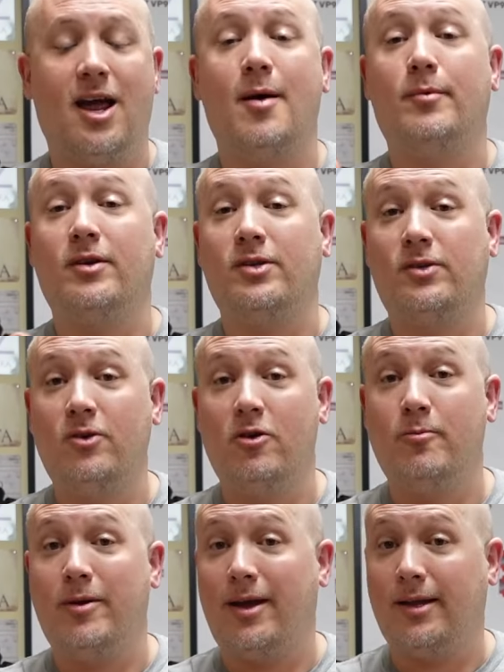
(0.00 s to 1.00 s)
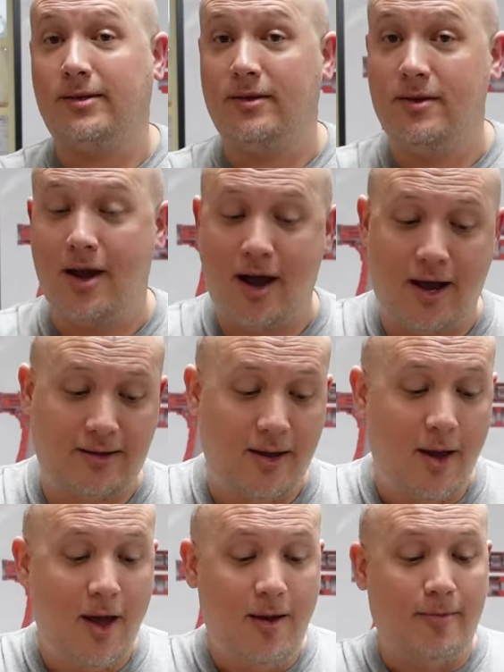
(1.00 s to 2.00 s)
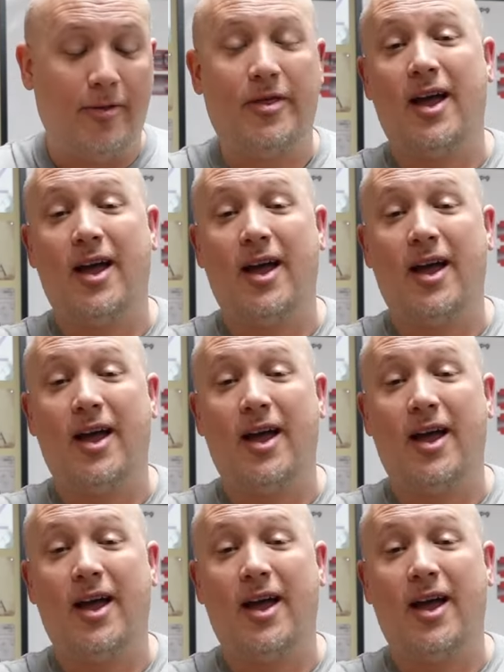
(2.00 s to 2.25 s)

I would assume it's not, but